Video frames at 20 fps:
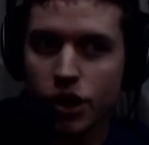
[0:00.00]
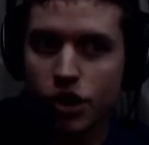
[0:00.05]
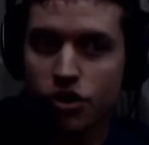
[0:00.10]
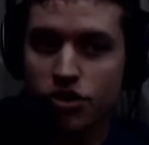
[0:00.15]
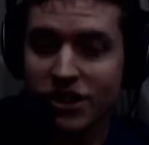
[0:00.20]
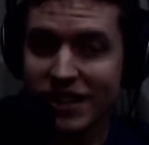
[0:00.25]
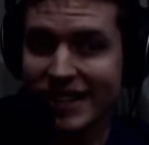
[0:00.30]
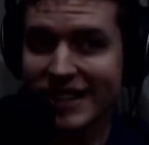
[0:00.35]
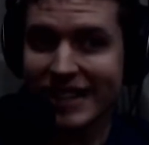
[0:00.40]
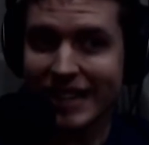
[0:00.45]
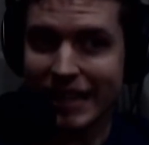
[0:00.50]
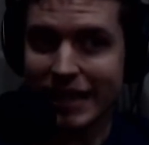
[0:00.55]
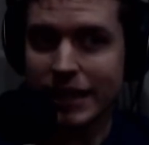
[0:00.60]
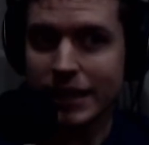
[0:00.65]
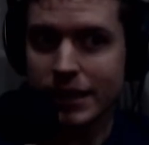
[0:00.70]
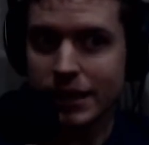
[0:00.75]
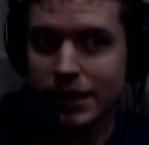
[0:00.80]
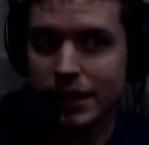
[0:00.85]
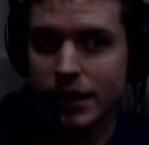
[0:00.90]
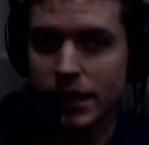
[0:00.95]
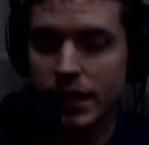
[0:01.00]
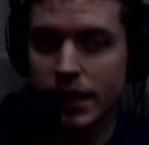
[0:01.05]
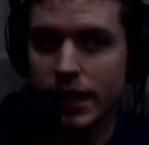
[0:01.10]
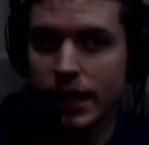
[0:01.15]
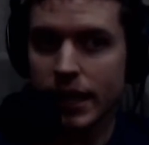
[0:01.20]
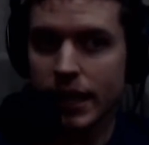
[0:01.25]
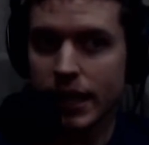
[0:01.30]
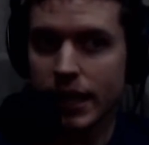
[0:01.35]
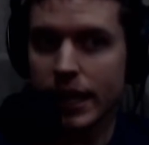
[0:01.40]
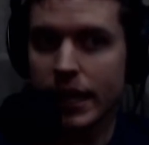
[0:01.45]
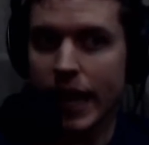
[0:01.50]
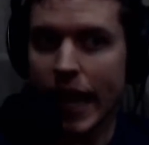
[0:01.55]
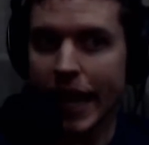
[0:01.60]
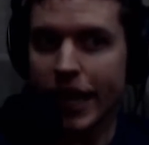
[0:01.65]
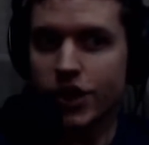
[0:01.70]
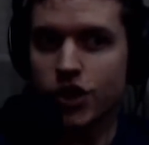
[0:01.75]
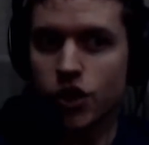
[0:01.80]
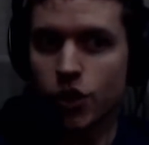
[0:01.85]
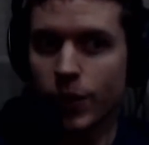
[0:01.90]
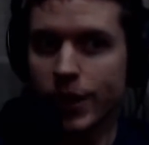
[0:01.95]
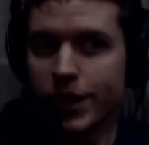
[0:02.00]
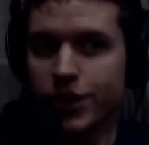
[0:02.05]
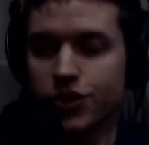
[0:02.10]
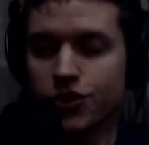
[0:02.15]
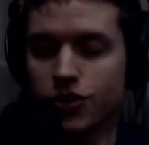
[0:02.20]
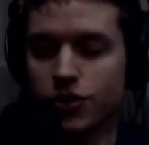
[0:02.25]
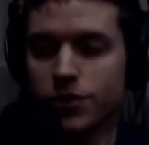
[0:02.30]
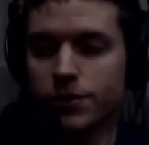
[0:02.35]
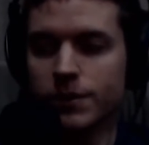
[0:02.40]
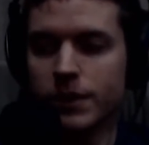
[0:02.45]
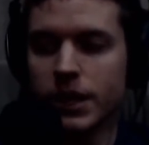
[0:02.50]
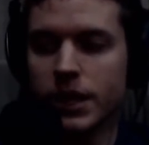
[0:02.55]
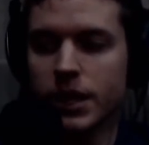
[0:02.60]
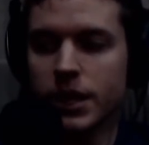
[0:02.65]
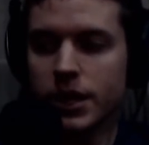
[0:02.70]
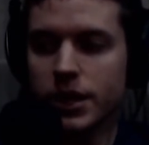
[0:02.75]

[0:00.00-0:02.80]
Christy in the HOH room